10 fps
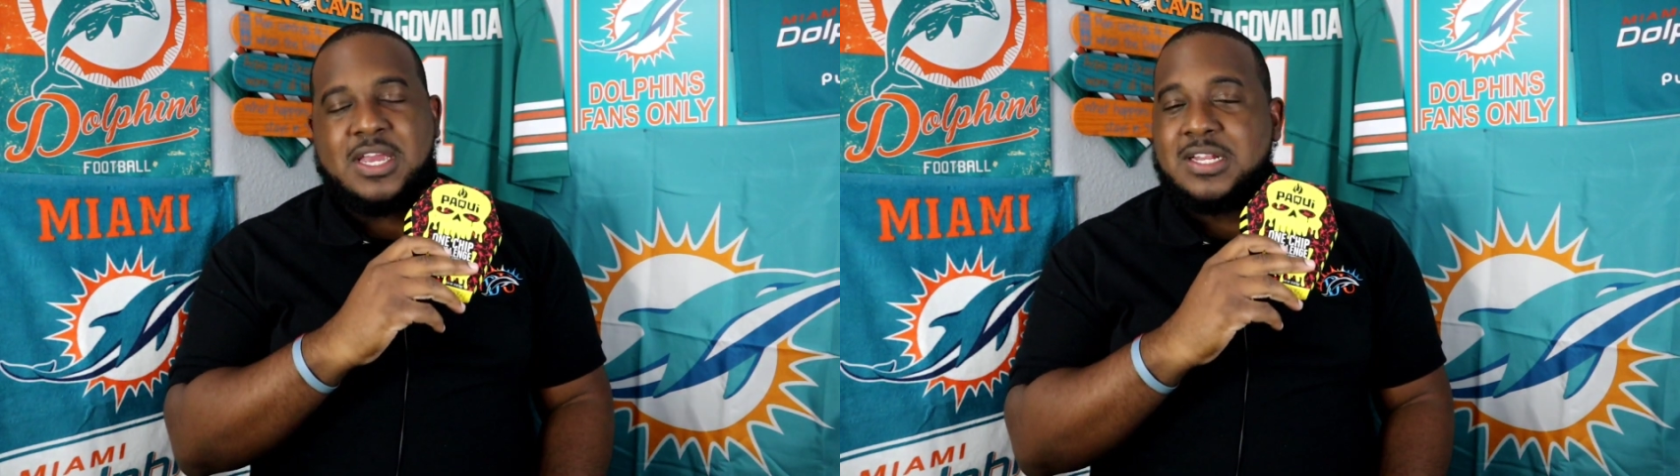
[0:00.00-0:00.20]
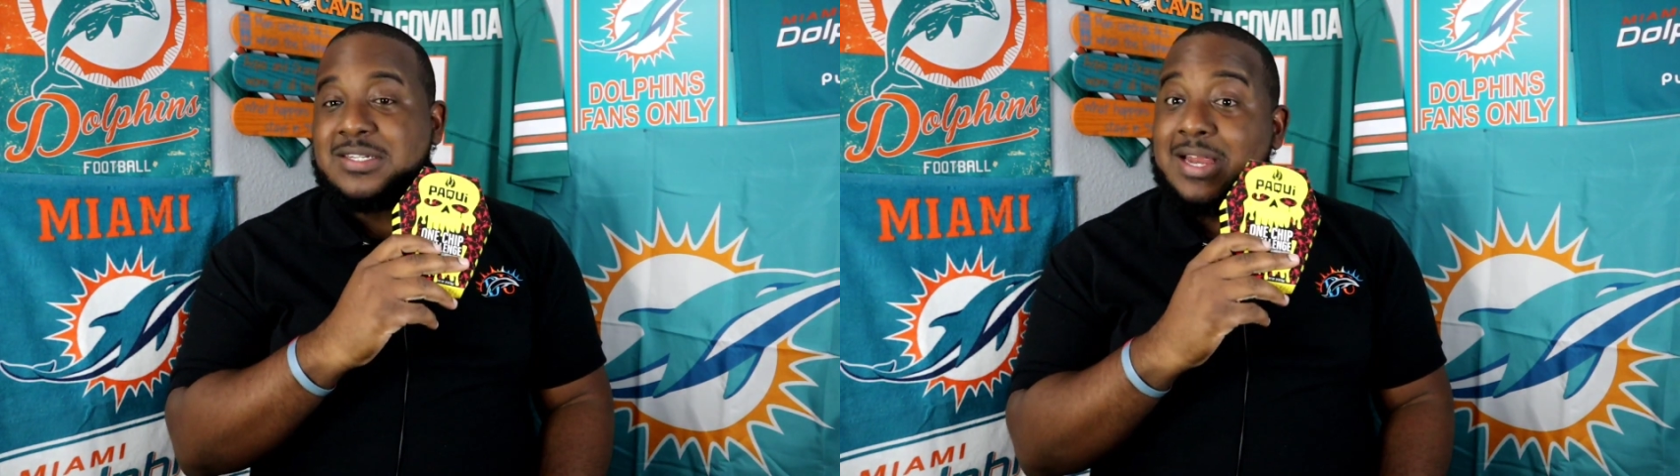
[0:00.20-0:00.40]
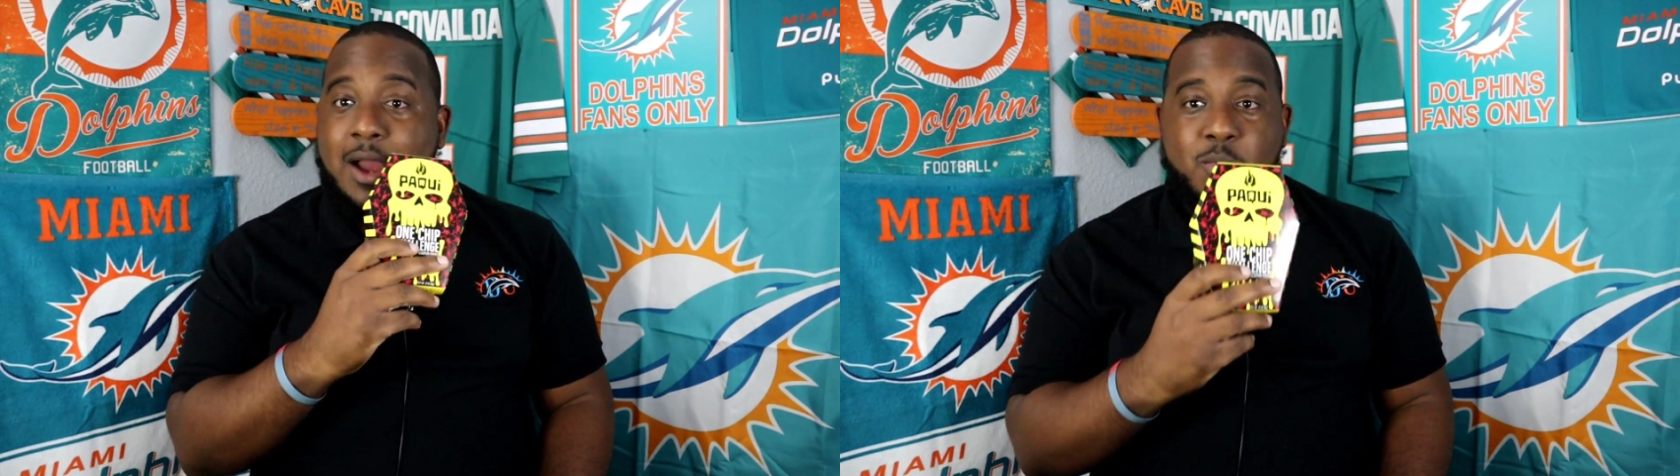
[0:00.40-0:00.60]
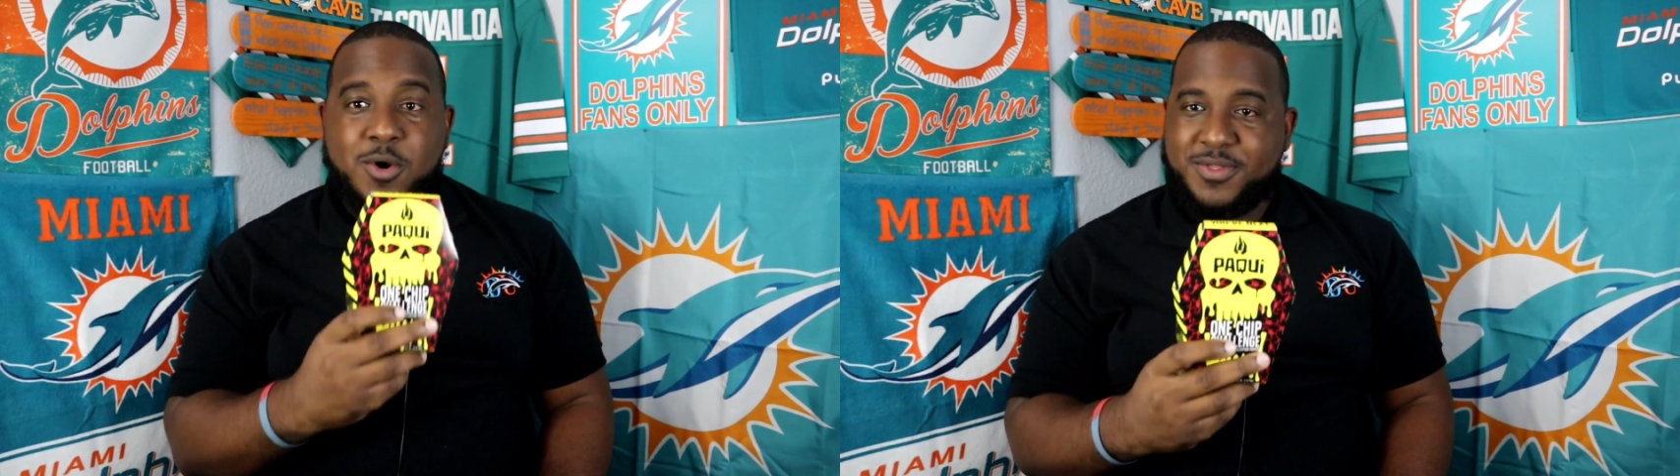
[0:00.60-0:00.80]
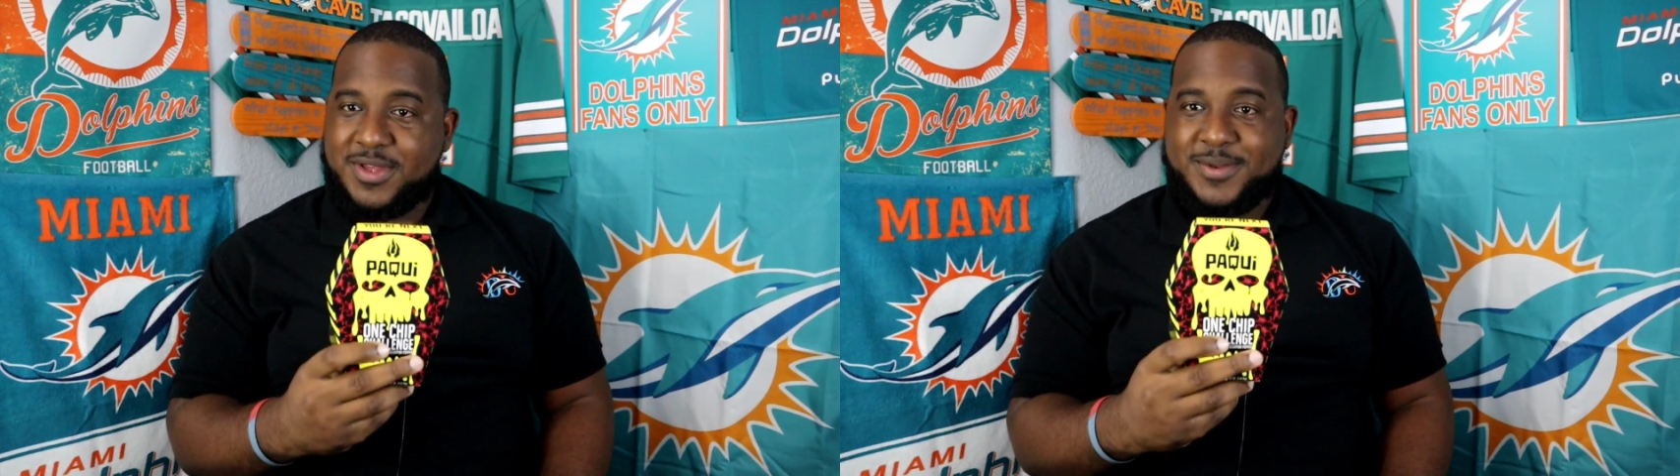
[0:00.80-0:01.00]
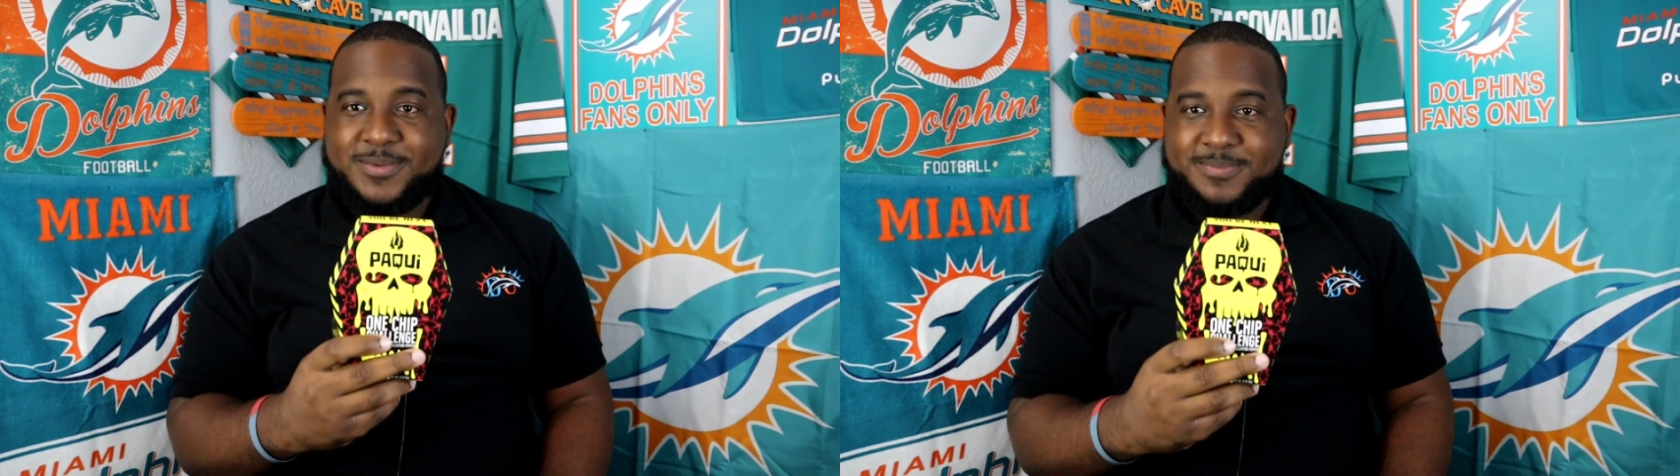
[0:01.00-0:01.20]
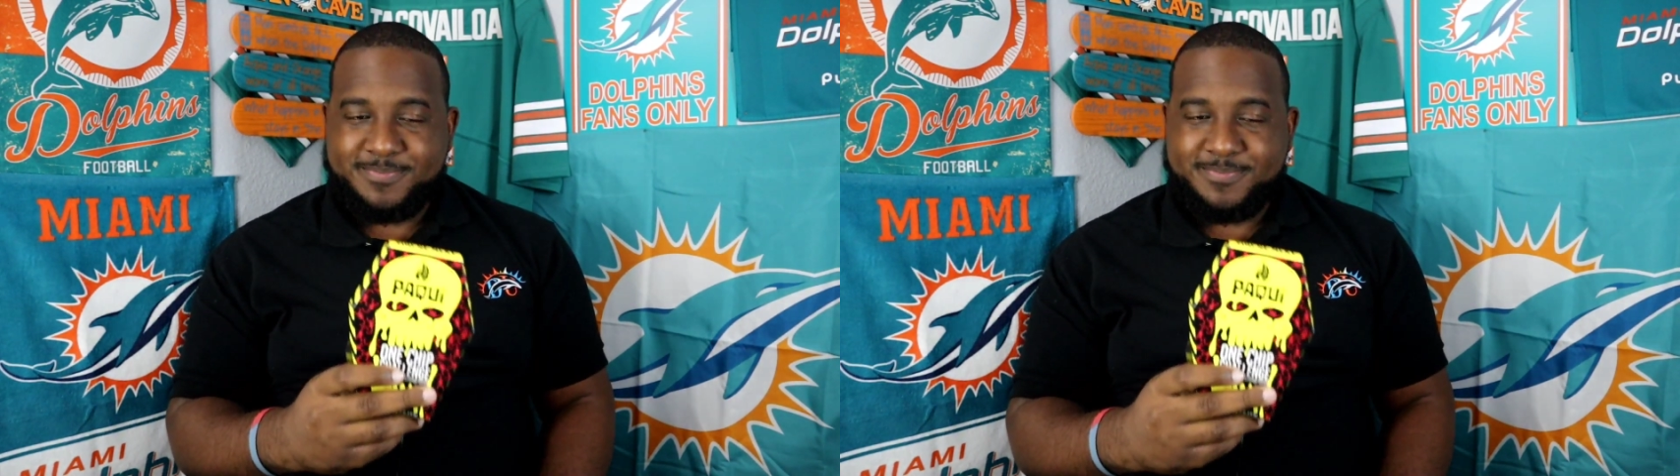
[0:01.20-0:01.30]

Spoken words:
It's not worth it.